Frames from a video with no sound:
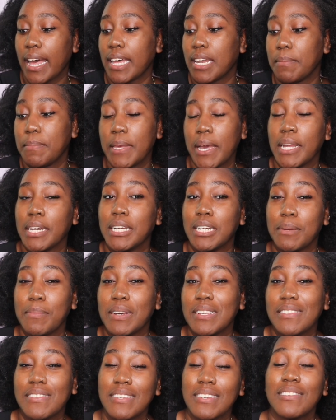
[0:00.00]
gotta be out of here
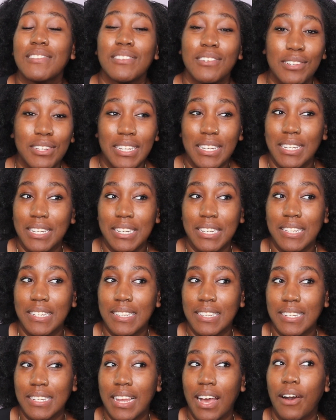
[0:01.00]
by 6:30. It
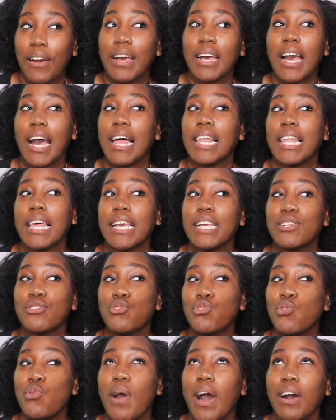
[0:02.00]
should, now I got like
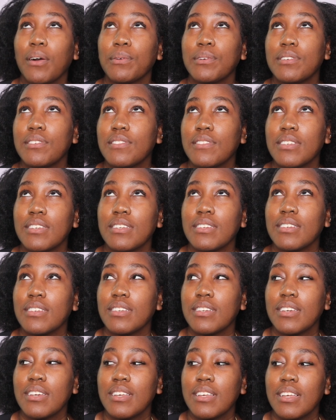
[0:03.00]
2 hours
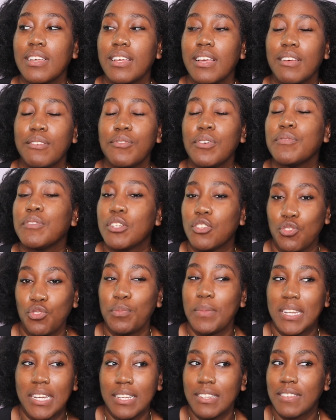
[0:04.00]
and 52
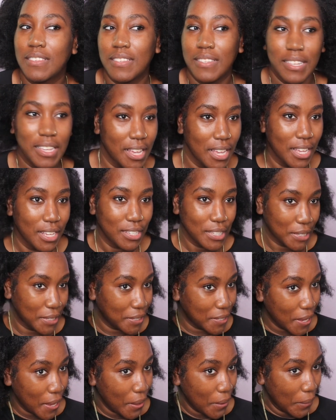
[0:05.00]
minutes.
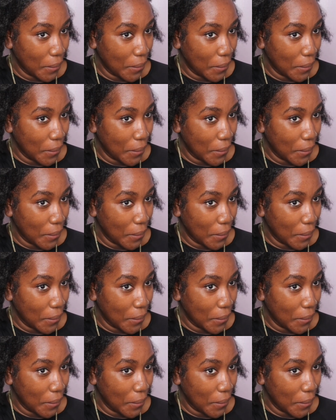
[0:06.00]
So,